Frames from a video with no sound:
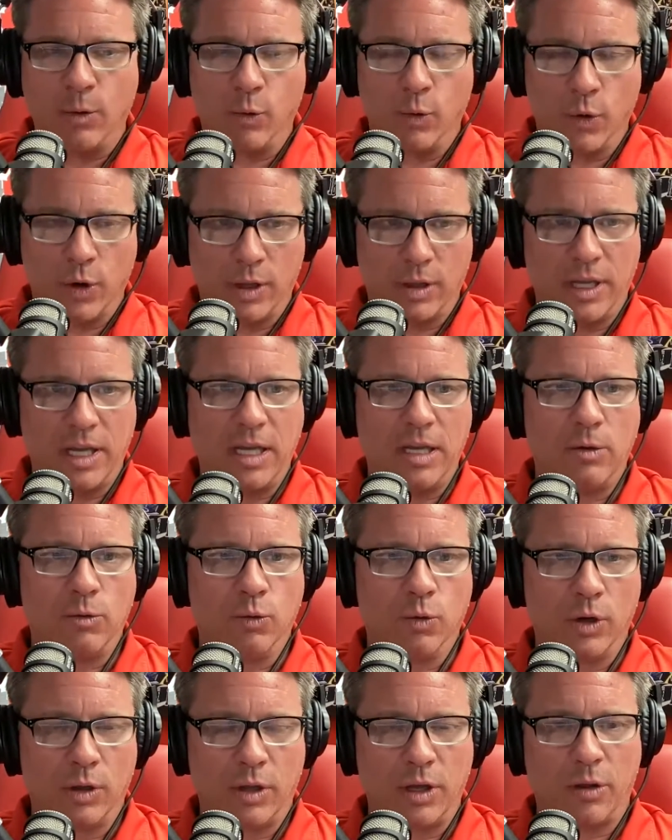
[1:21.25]

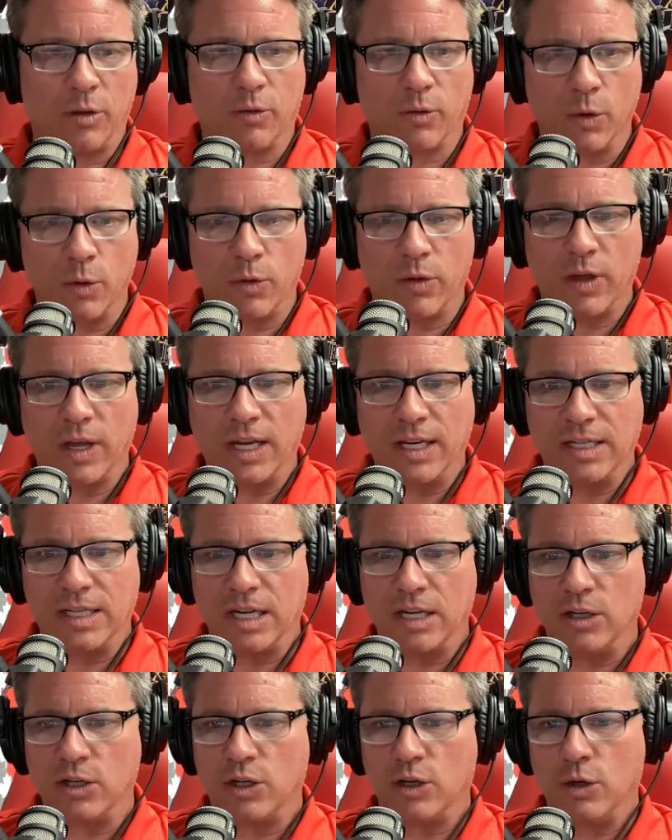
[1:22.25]
really threw things
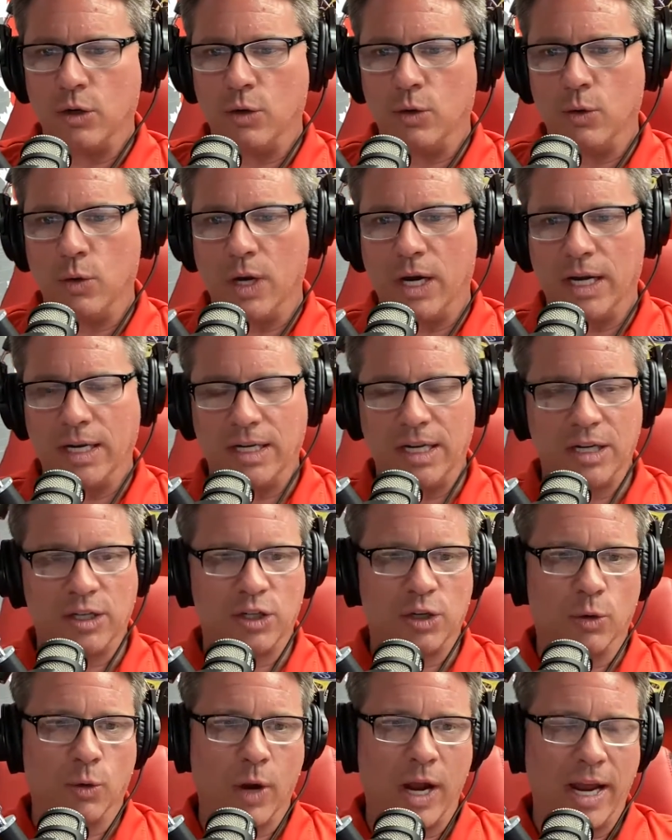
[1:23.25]
into
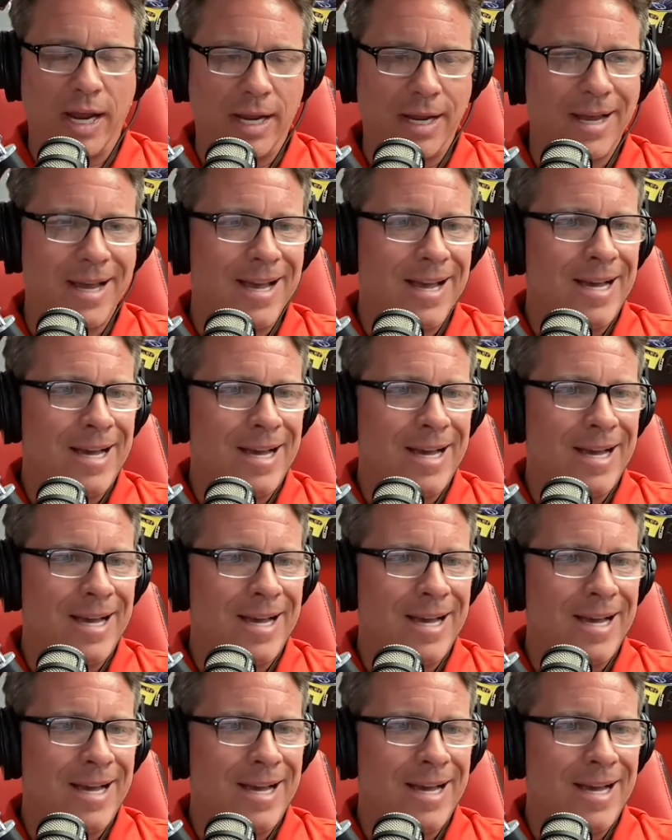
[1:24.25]
disarray.